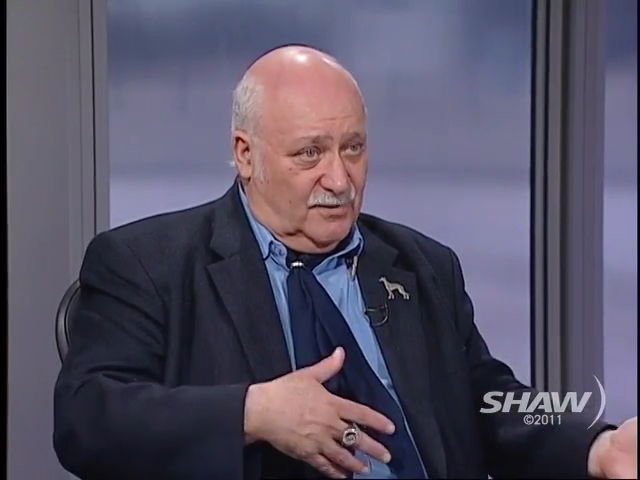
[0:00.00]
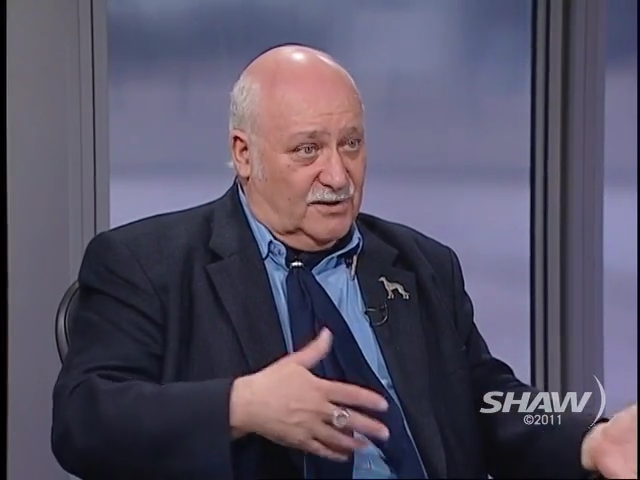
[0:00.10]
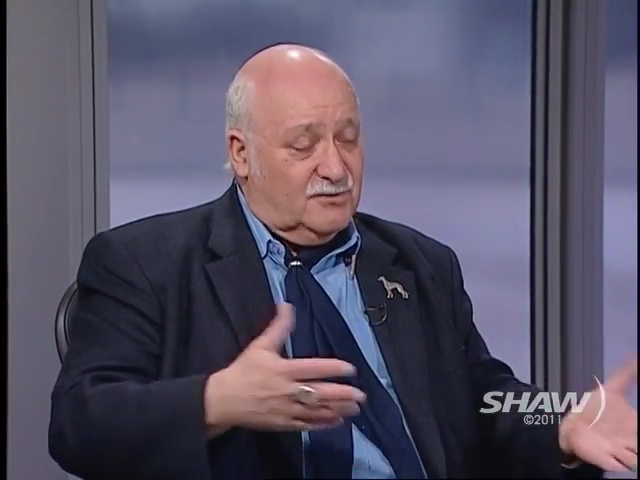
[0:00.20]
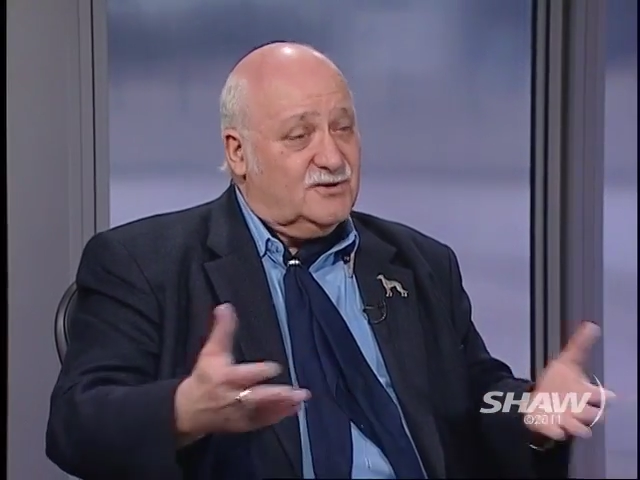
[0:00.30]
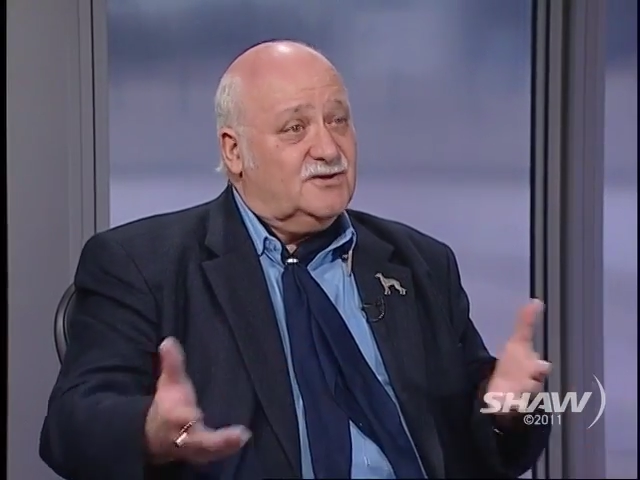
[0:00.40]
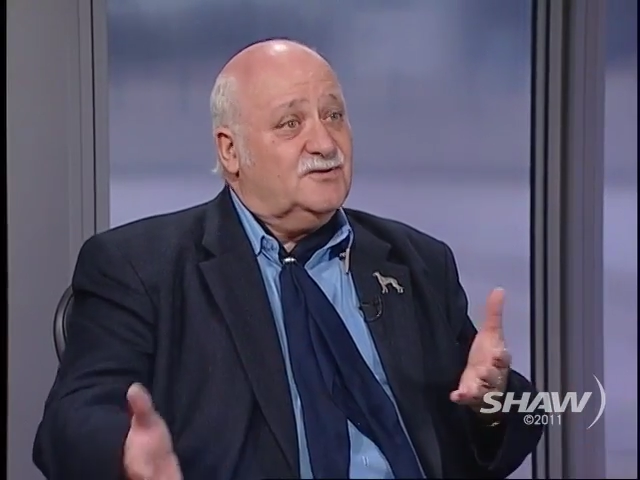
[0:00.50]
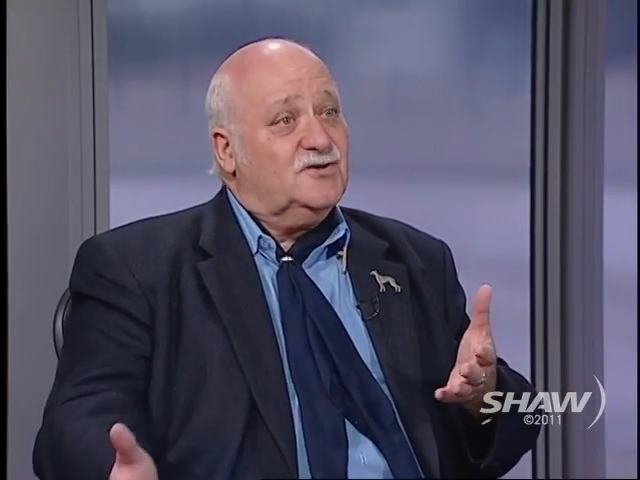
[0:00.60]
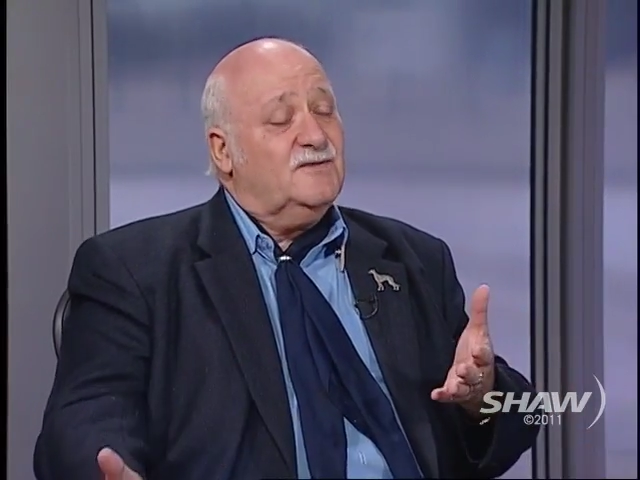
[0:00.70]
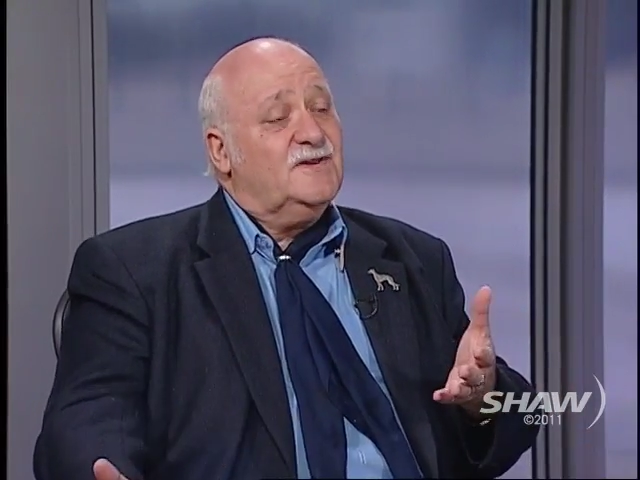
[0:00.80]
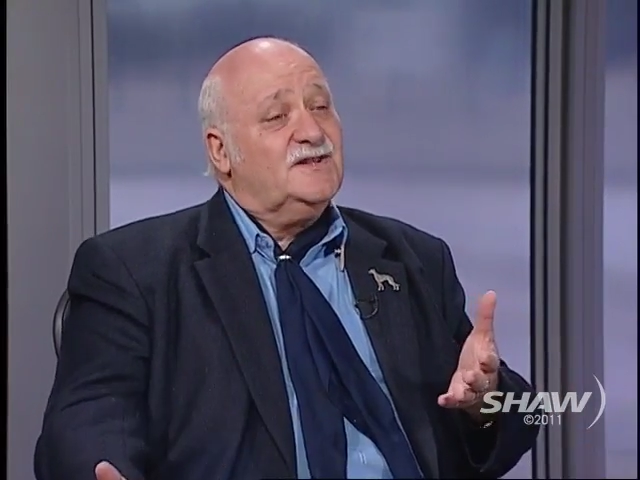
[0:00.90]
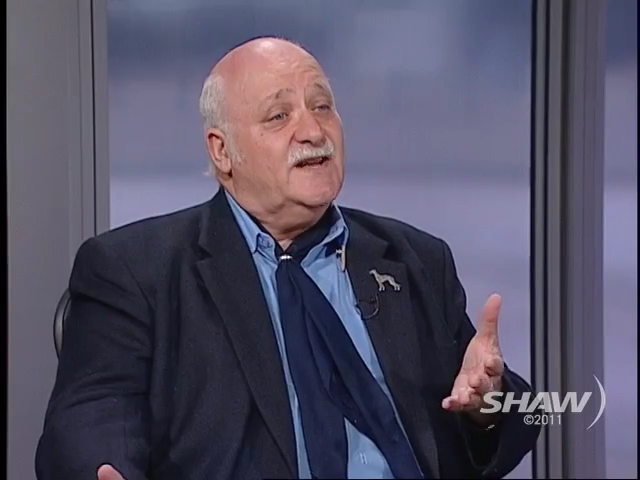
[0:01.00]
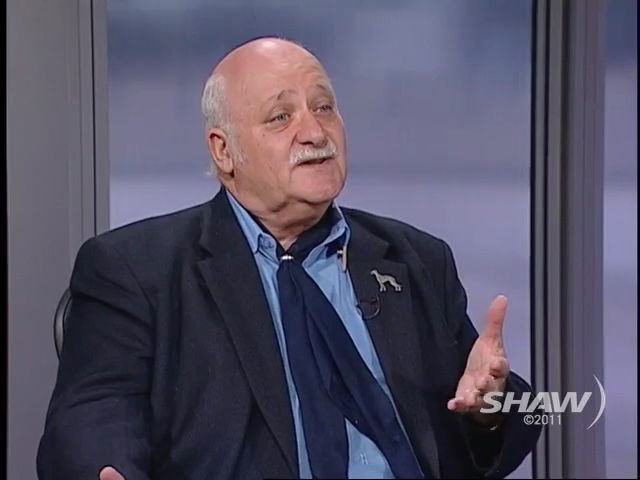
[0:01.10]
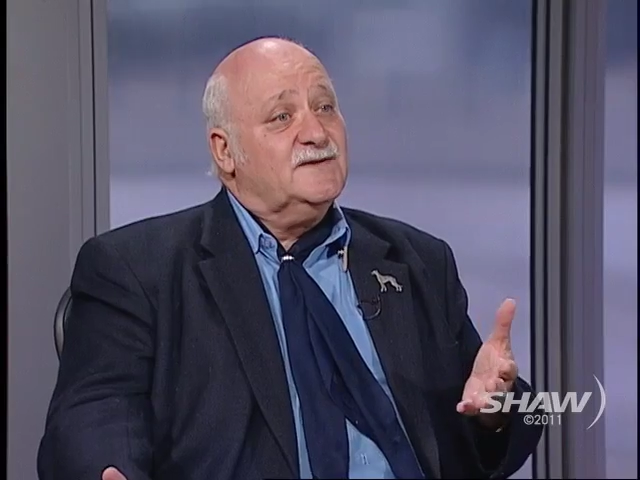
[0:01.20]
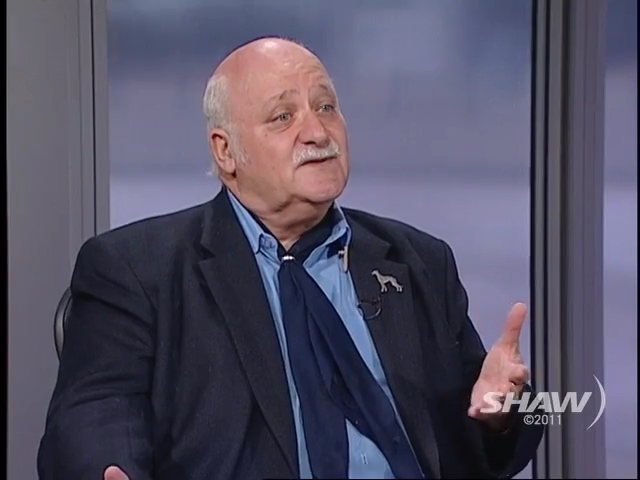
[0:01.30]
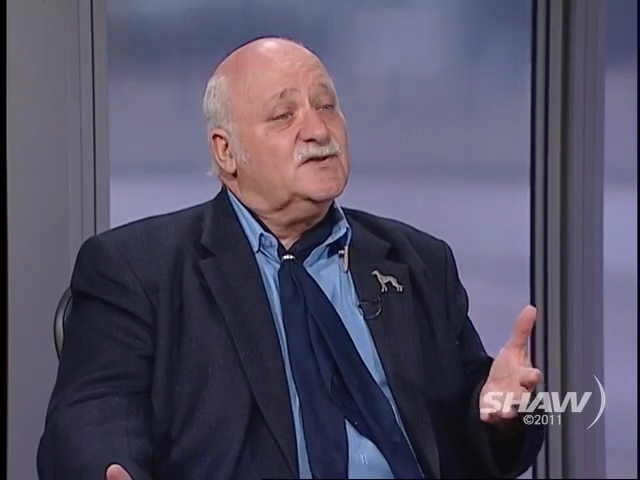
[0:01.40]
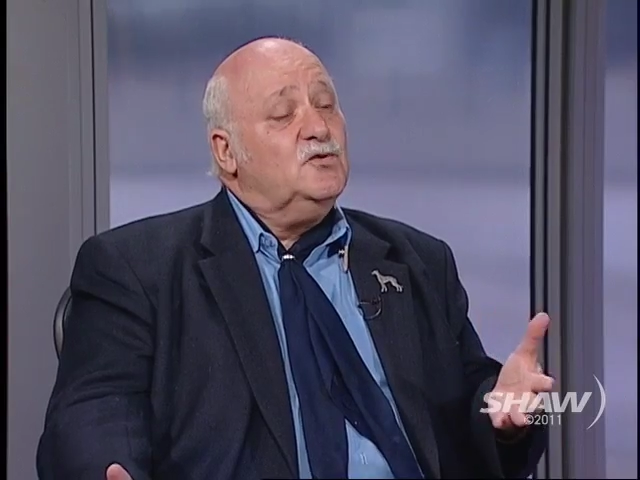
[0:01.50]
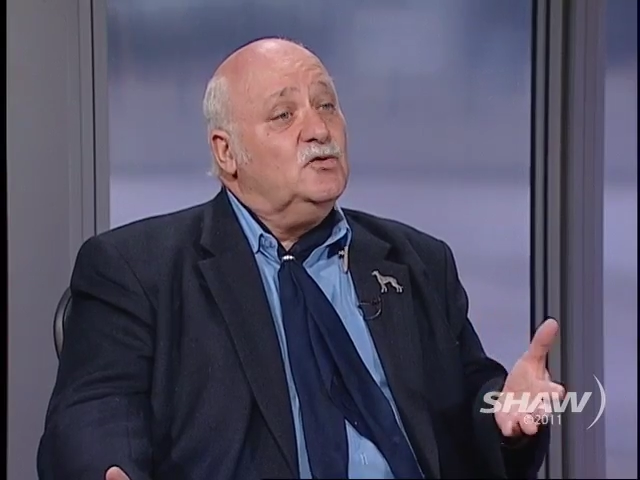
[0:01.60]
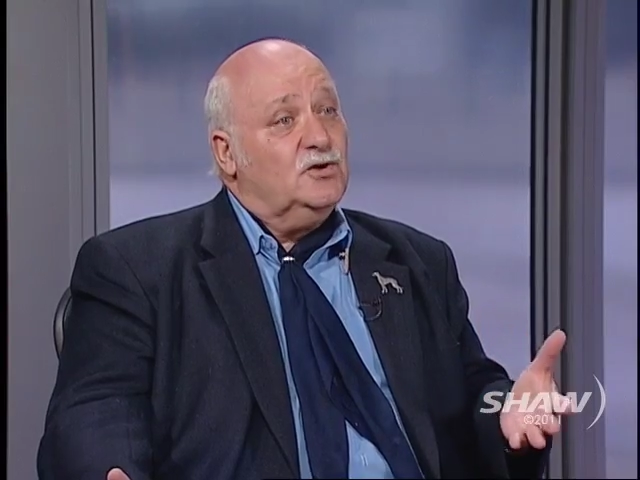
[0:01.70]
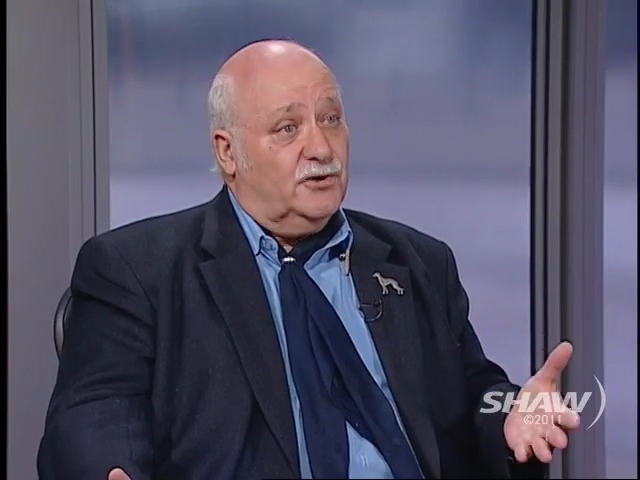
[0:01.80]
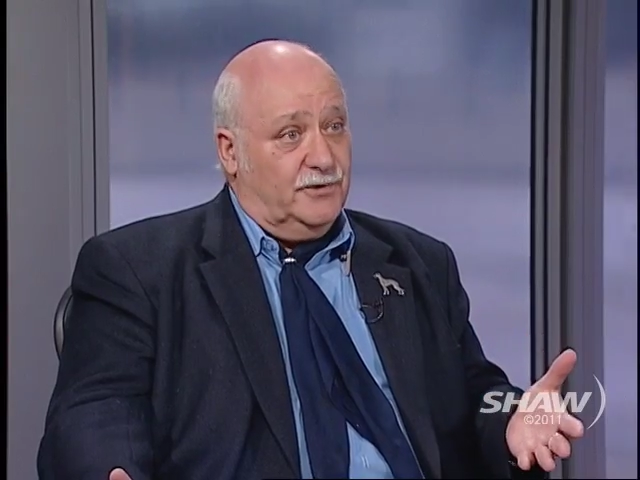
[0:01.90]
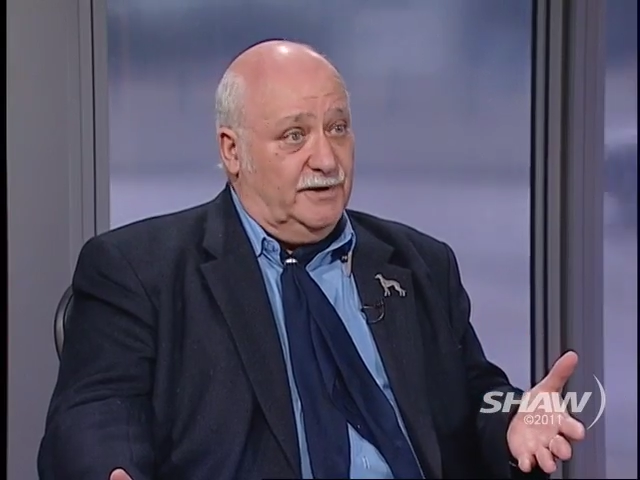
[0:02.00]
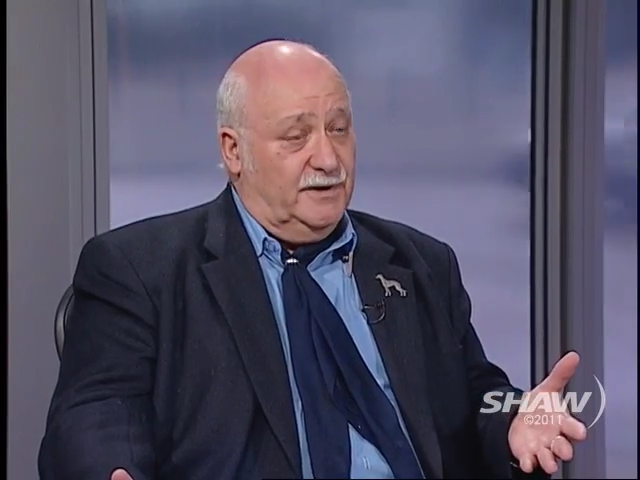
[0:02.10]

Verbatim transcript: And it's sort of a test of school learning.